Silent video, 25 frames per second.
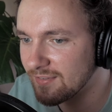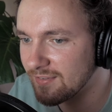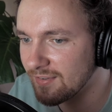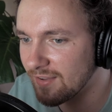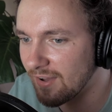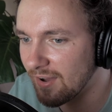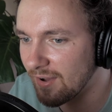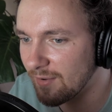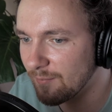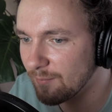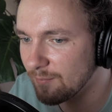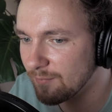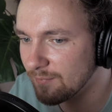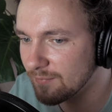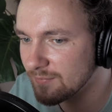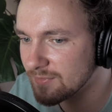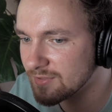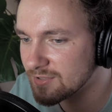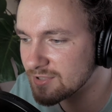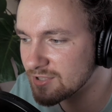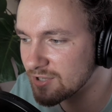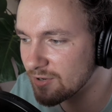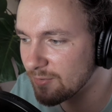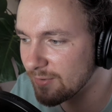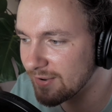
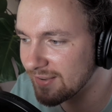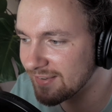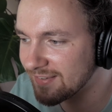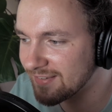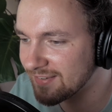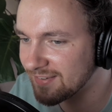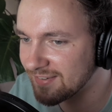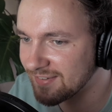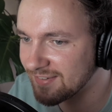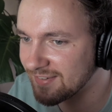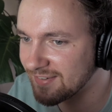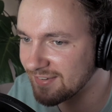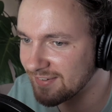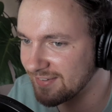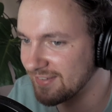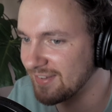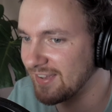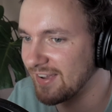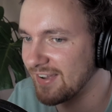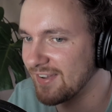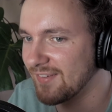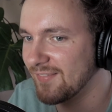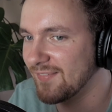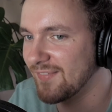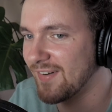Chewie is just
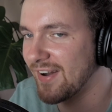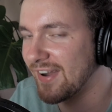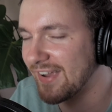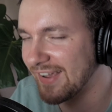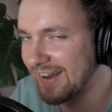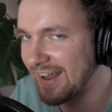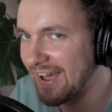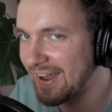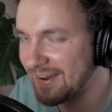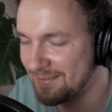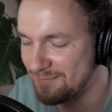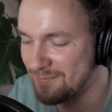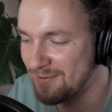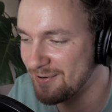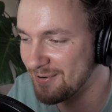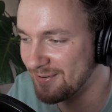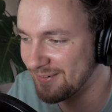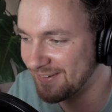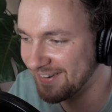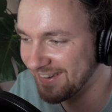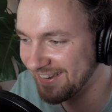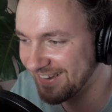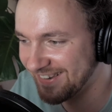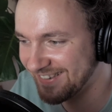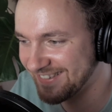like a fucking animal.
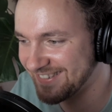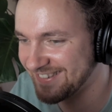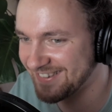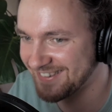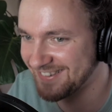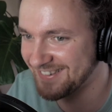It's just